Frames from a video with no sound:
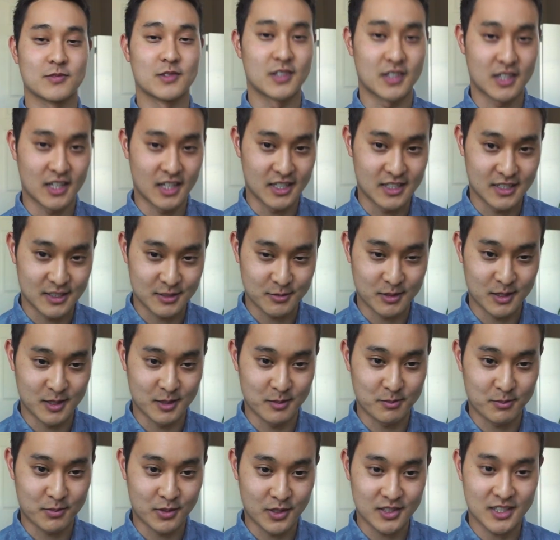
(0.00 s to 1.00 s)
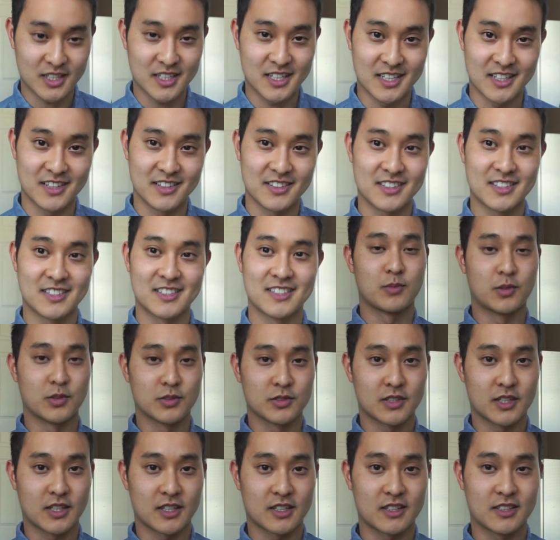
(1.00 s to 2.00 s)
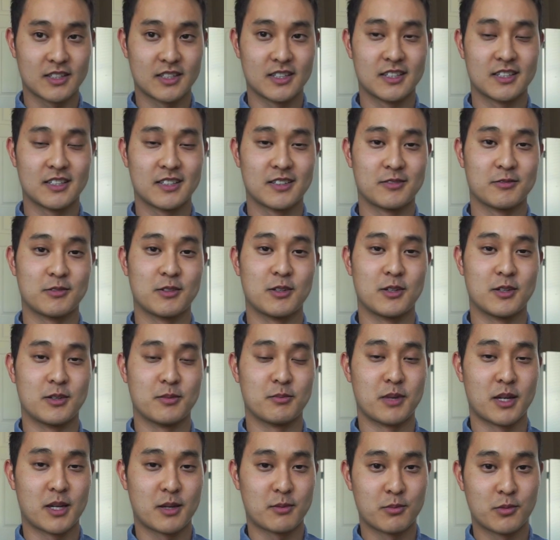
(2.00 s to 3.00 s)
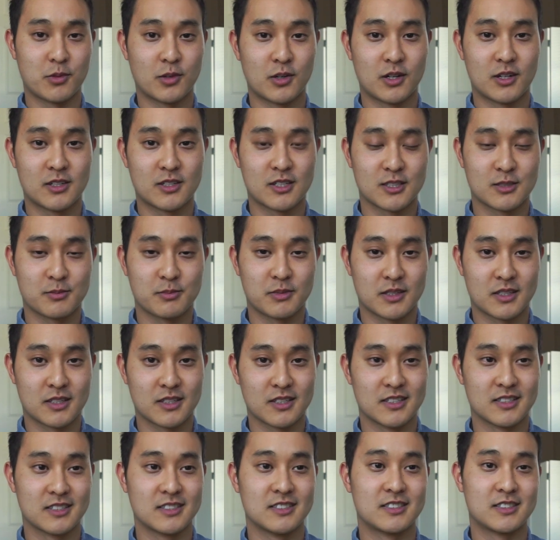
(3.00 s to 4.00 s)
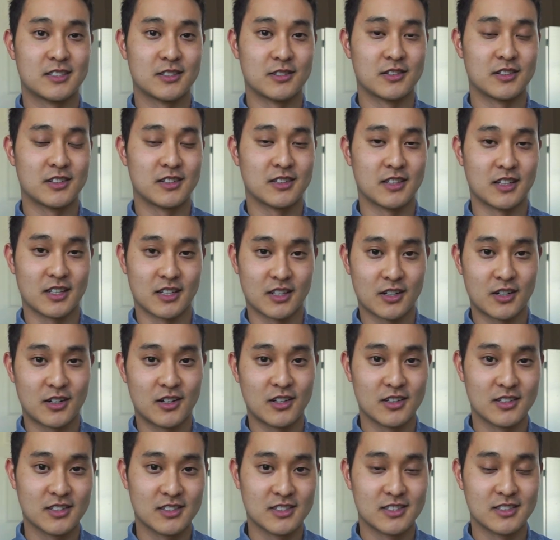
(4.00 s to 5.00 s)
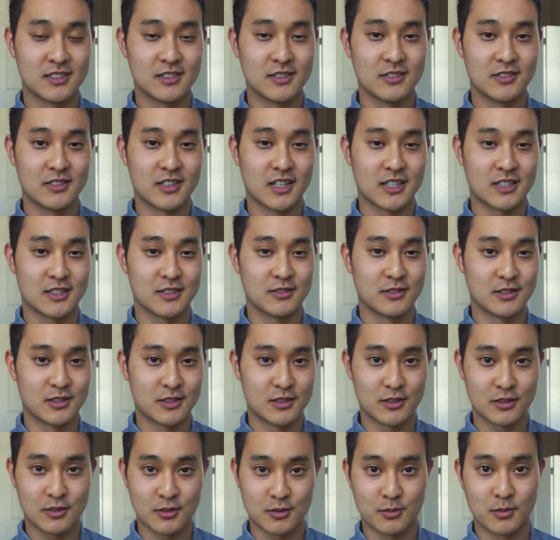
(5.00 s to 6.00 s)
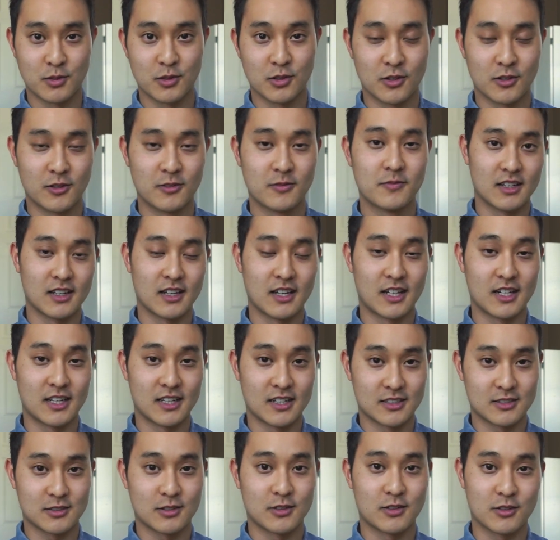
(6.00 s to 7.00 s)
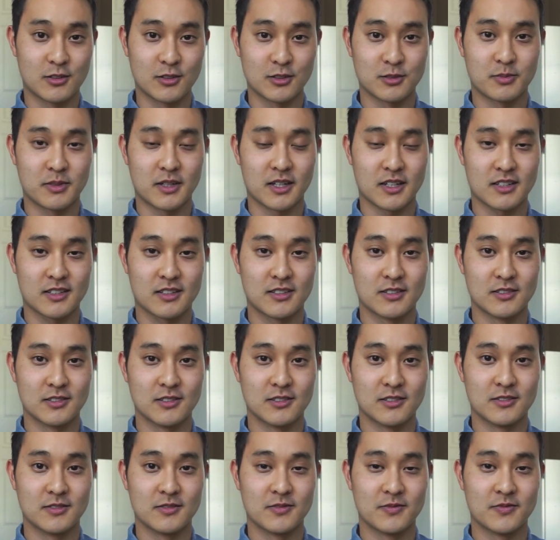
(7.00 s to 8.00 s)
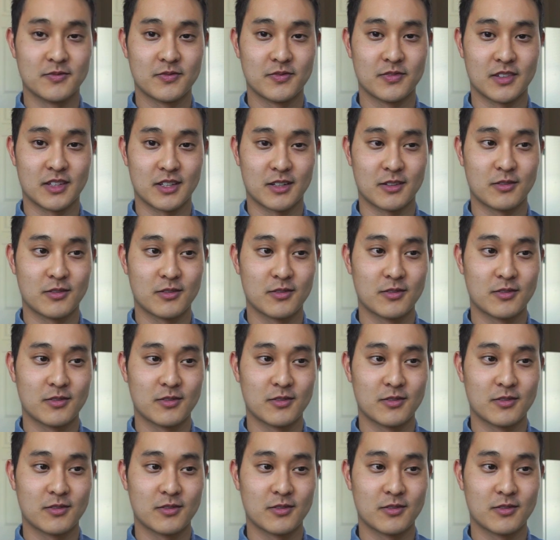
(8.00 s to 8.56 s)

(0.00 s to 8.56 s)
Okay, I just want to point that out. Most likely, we make more just because during like college, you had to endure through more. And it sort of goes back to like